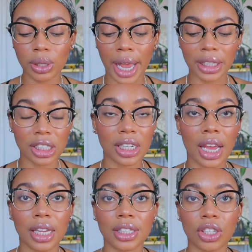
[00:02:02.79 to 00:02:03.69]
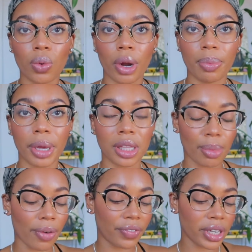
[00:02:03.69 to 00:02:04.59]
you like the shades and you want to pick
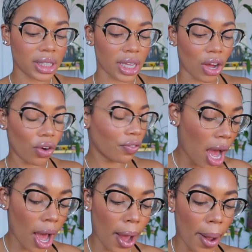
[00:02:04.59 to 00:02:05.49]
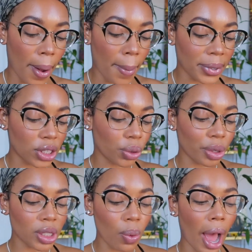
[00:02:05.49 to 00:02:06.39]
them up for yourself. So the
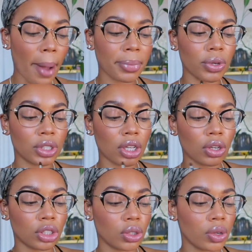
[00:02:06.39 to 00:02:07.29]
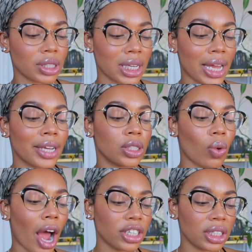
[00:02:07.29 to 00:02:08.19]
reason why I'm using those two is because I
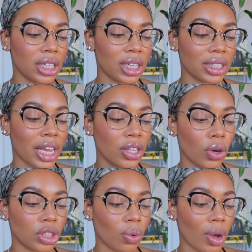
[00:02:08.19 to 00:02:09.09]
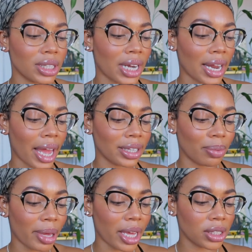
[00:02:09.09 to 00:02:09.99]
swatched this, and those are the ones that I like
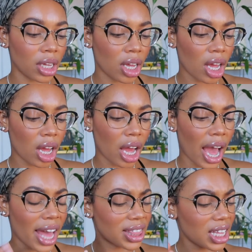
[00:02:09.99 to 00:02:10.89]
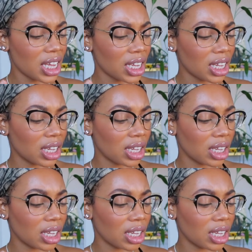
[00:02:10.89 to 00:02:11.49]
the best. I think,